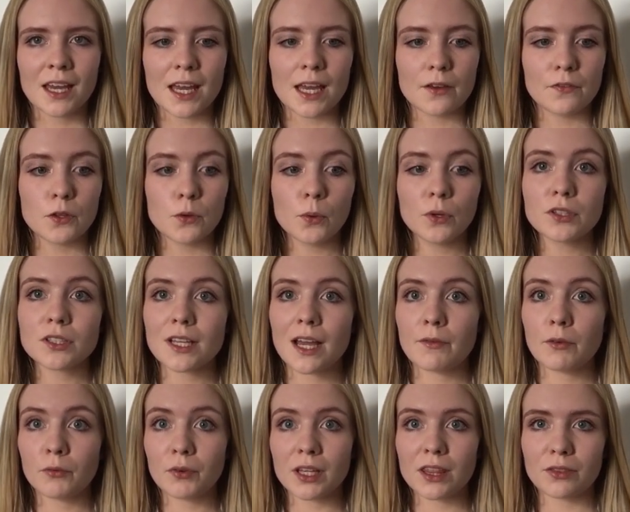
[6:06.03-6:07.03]
If you want to
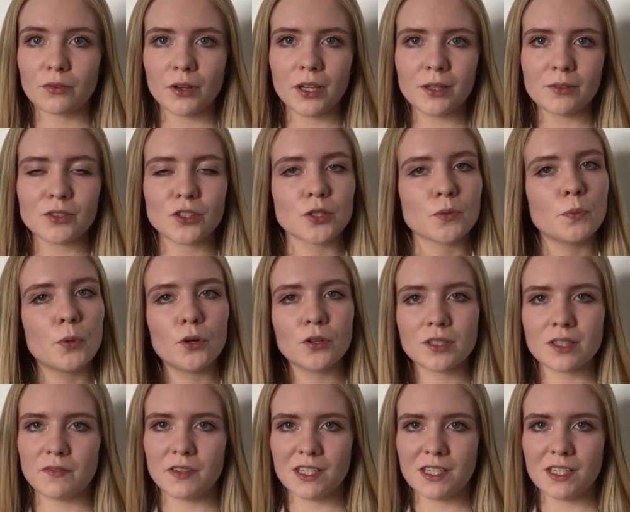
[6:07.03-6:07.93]
have a read through it, just pause the